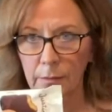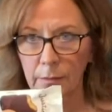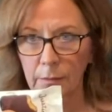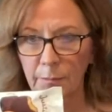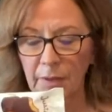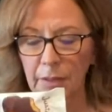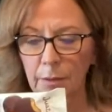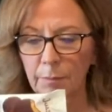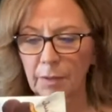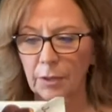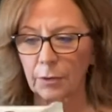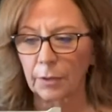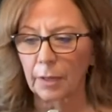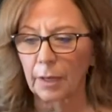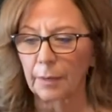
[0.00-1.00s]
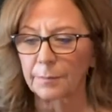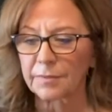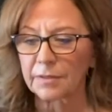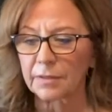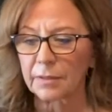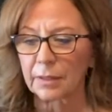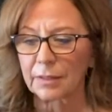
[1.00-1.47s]
peanut butter
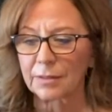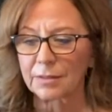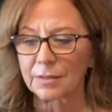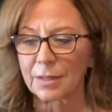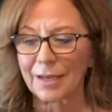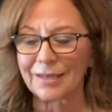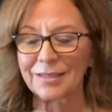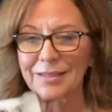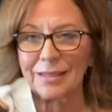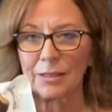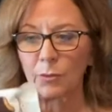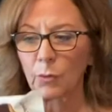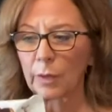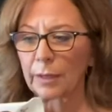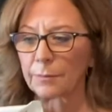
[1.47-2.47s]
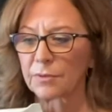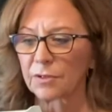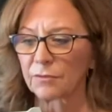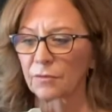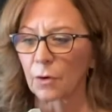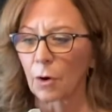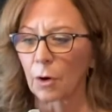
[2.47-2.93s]
cups, it's 19 grams
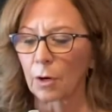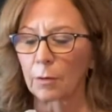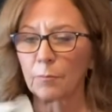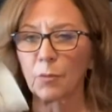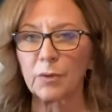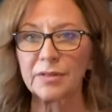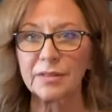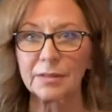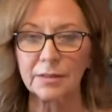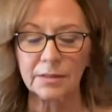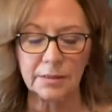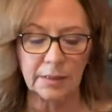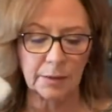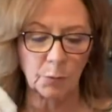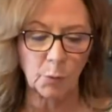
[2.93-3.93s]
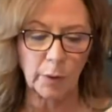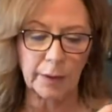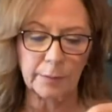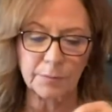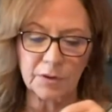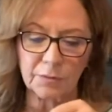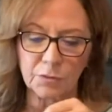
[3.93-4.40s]
of carb with 16
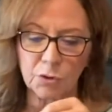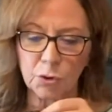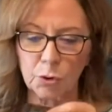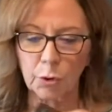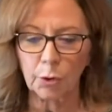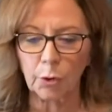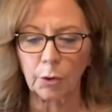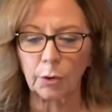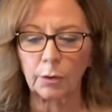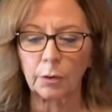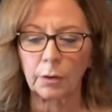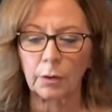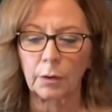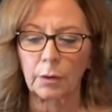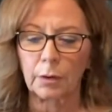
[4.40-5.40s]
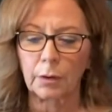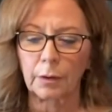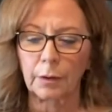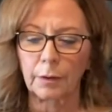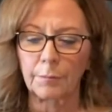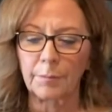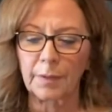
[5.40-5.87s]
grams of sugar,
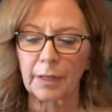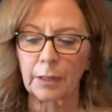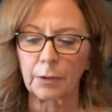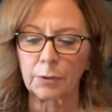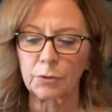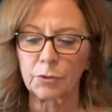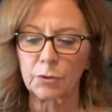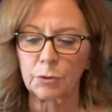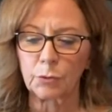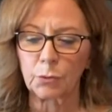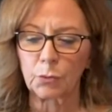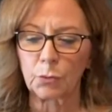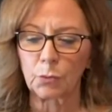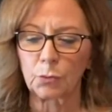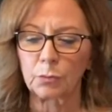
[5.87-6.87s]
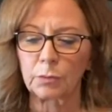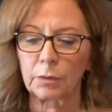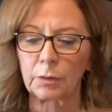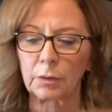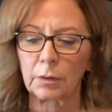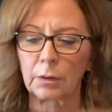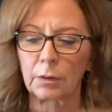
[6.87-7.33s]
compared to,
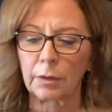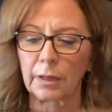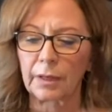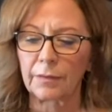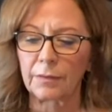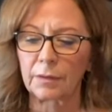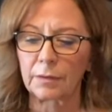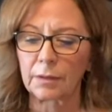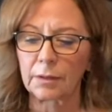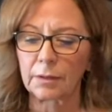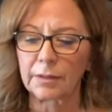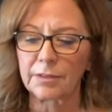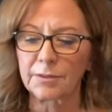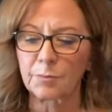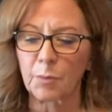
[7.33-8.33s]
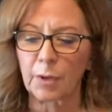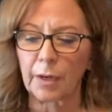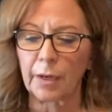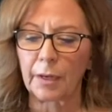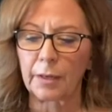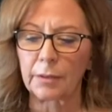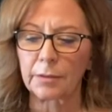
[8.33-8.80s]
in the Lily's
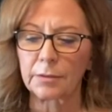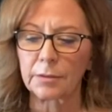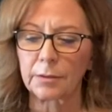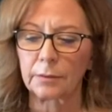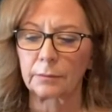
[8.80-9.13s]
brand,